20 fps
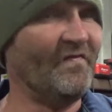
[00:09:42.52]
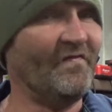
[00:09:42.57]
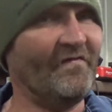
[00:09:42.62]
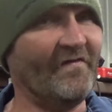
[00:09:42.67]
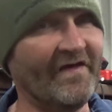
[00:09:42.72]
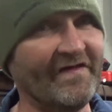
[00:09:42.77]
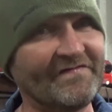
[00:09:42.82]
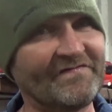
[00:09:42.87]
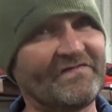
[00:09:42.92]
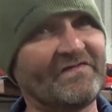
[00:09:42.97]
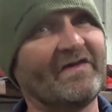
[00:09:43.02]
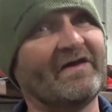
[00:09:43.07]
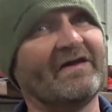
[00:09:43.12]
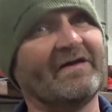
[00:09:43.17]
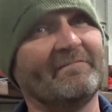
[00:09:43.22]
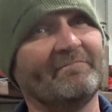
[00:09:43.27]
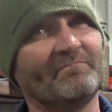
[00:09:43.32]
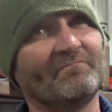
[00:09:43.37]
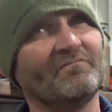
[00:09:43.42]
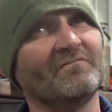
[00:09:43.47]
this
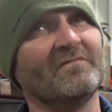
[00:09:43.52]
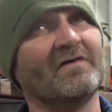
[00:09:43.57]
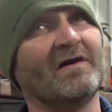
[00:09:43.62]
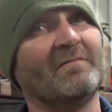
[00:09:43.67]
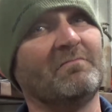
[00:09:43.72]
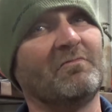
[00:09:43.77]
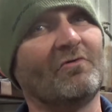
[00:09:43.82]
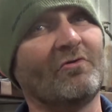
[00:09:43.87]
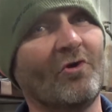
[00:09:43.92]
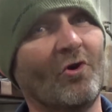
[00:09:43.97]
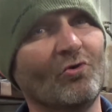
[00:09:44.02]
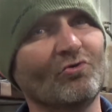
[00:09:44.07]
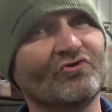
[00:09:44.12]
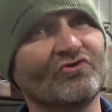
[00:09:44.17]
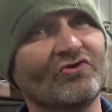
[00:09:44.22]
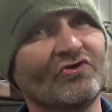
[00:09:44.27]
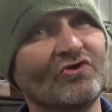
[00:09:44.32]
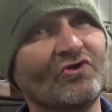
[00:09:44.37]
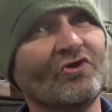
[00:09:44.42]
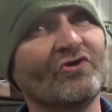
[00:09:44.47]
time, I'm
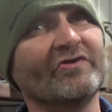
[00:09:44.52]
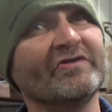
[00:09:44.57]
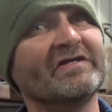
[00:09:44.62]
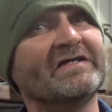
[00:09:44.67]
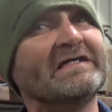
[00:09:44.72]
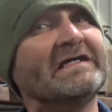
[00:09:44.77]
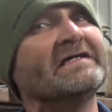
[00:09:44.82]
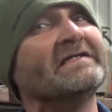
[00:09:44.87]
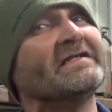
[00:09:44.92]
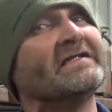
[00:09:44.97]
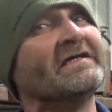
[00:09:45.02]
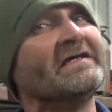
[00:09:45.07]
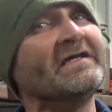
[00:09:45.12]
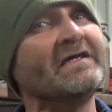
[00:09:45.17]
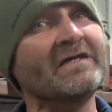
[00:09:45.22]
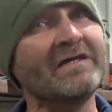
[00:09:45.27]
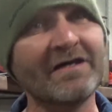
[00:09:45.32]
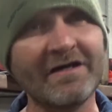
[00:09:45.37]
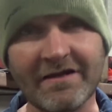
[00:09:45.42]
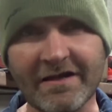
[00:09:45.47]
closing the hood and getting the
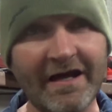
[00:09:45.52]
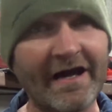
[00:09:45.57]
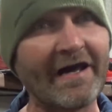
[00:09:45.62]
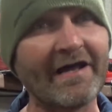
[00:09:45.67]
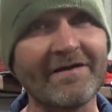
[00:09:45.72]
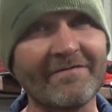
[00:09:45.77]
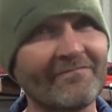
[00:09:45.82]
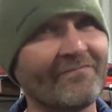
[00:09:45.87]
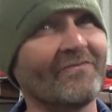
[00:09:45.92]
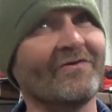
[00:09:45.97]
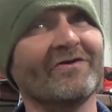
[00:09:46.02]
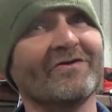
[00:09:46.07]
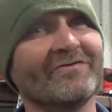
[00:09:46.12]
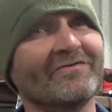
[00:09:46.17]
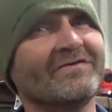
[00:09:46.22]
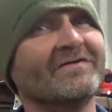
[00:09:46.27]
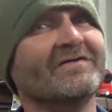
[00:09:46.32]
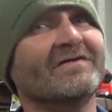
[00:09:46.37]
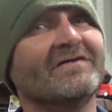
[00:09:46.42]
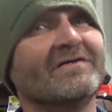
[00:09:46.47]
hell out of
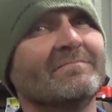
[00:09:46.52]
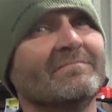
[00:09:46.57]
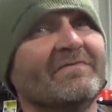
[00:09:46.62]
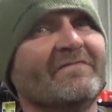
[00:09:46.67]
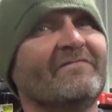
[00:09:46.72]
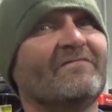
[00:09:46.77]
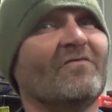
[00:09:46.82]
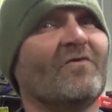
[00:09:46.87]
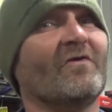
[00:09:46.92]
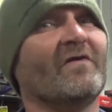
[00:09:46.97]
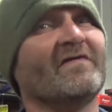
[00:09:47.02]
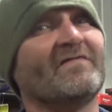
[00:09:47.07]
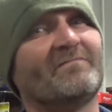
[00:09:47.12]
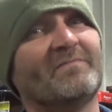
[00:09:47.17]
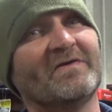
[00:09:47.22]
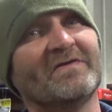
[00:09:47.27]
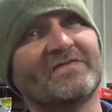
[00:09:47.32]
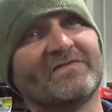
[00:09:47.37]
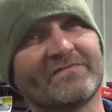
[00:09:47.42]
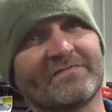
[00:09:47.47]
here before I
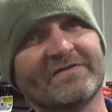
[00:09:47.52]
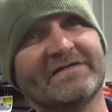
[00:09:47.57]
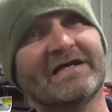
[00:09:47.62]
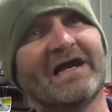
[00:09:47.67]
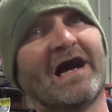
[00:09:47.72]
spend 3